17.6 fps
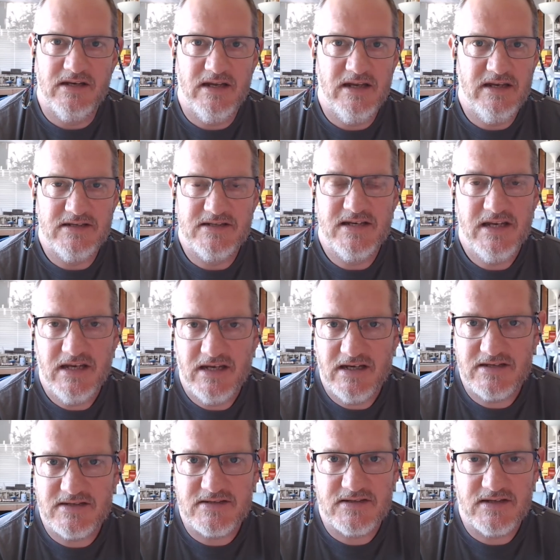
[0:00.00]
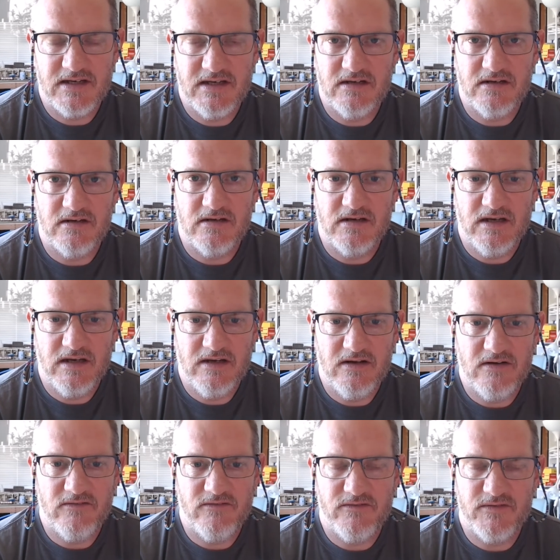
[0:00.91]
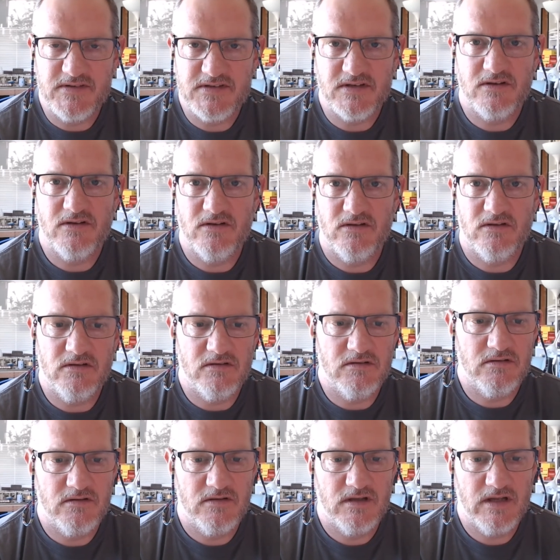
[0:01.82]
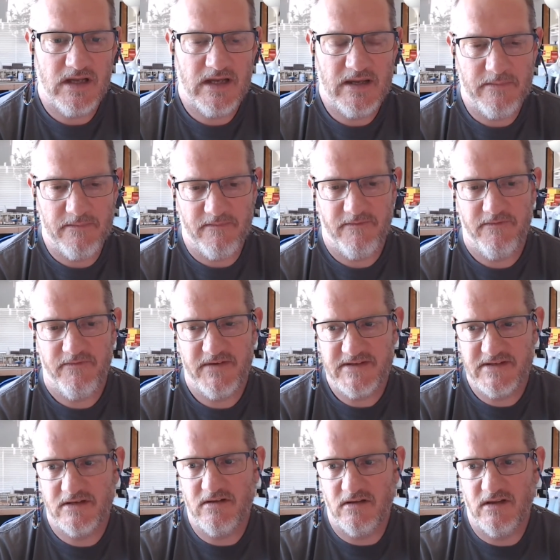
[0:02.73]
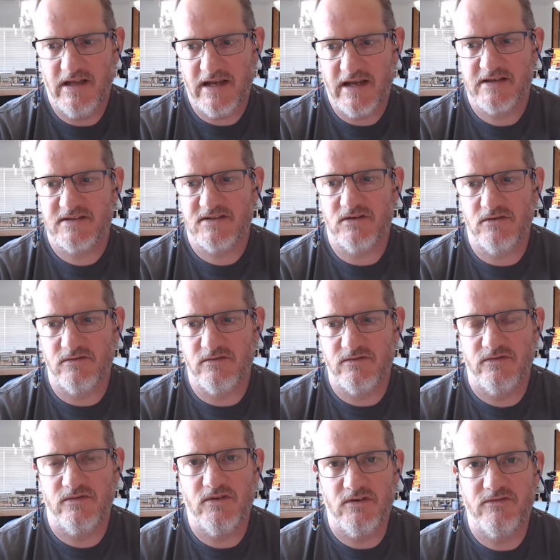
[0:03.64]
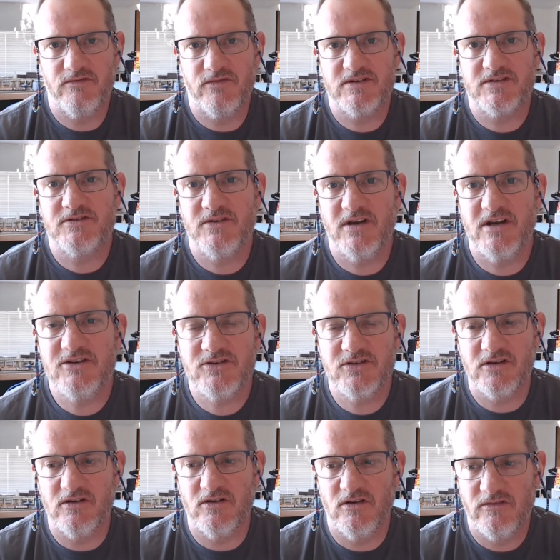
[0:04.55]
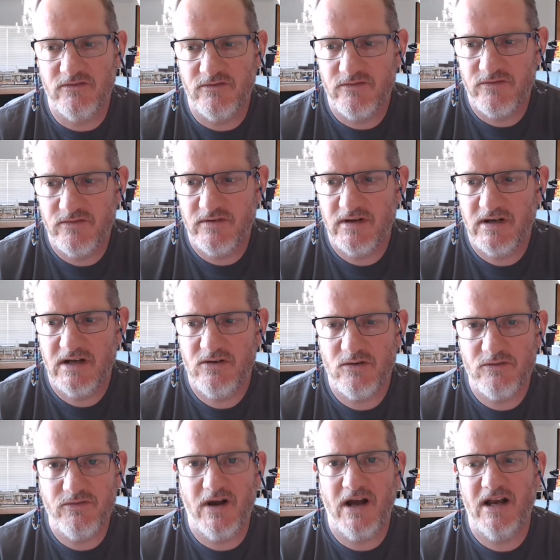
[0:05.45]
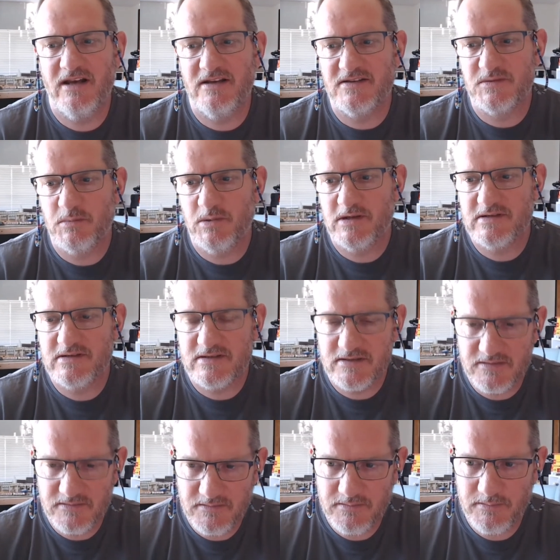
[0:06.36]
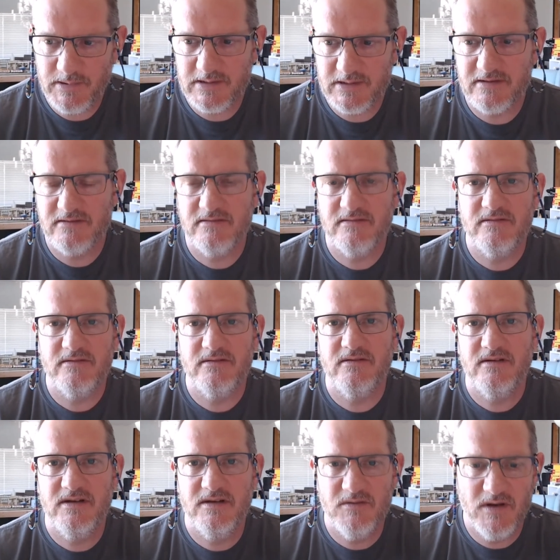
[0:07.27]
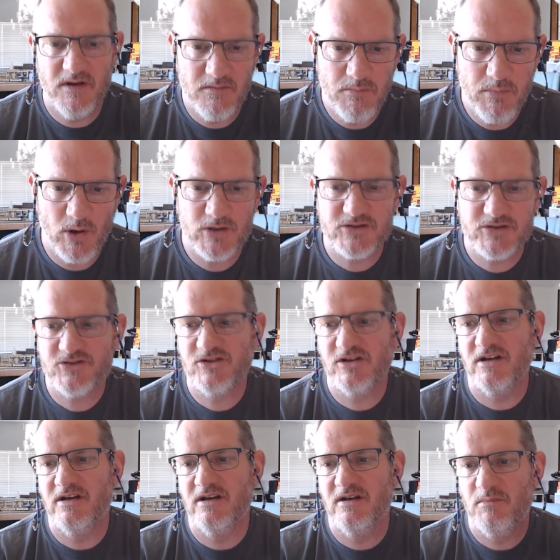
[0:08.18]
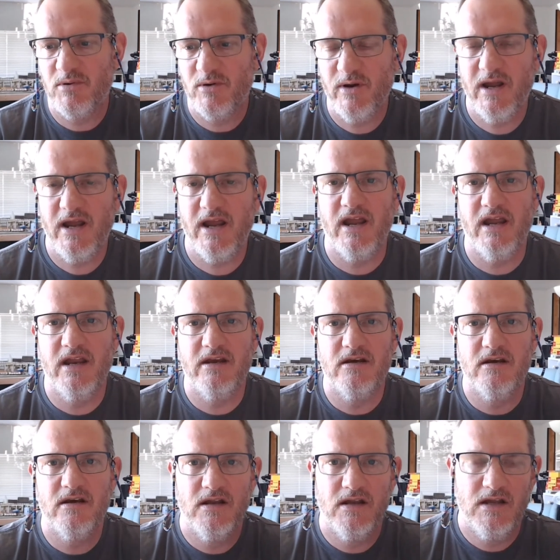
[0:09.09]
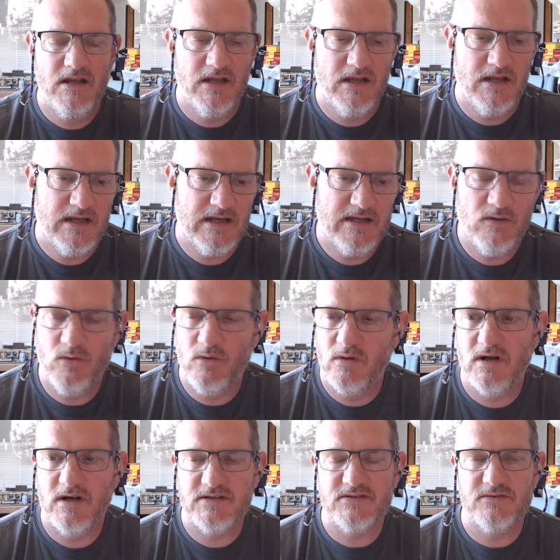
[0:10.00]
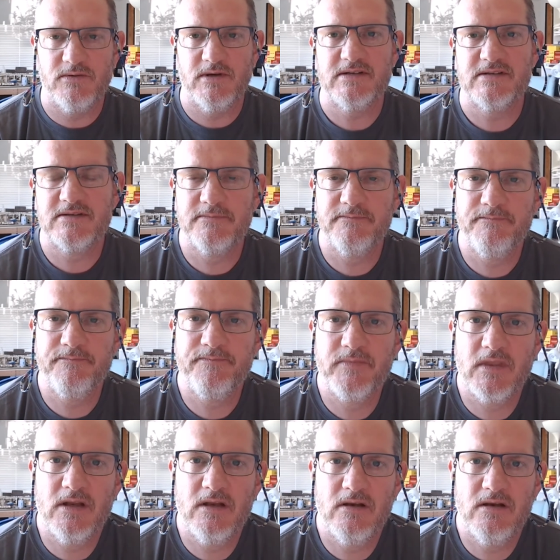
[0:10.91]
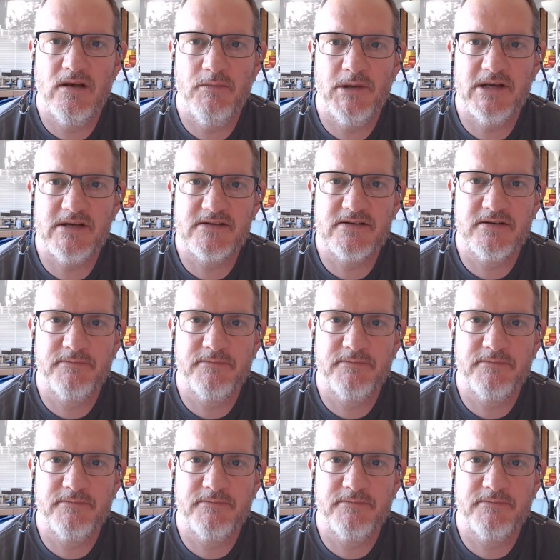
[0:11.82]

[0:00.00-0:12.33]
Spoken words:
tears, in physical acts of frustration, of not violence, but in posture, in prayer, in all kinds of ways. Lament.